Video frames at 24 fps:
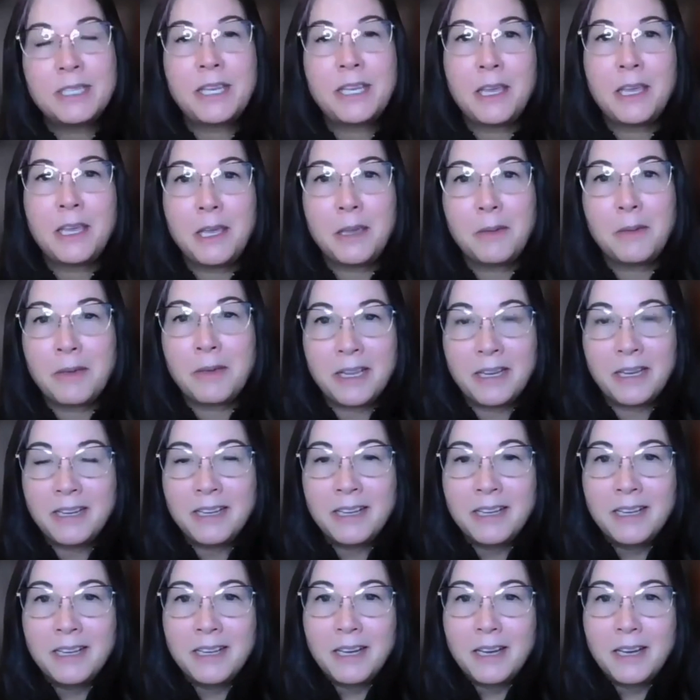team and
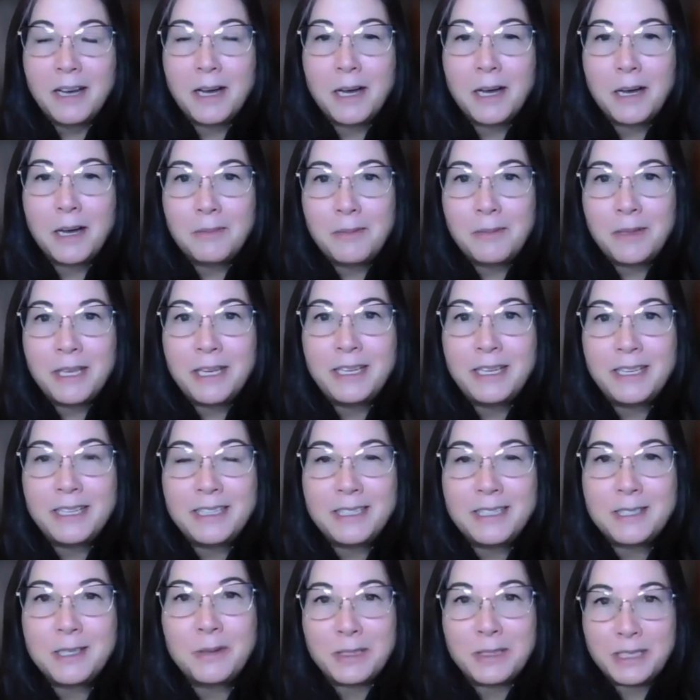it
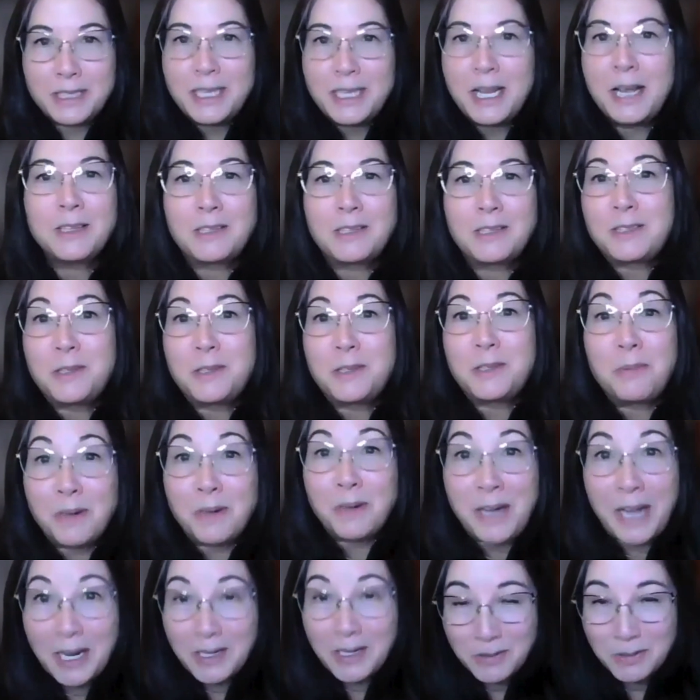sounds
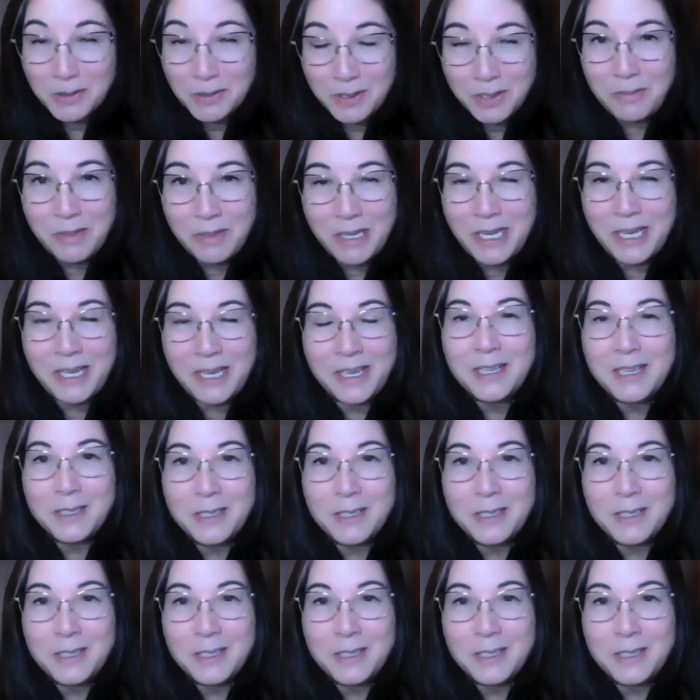supernatural to me.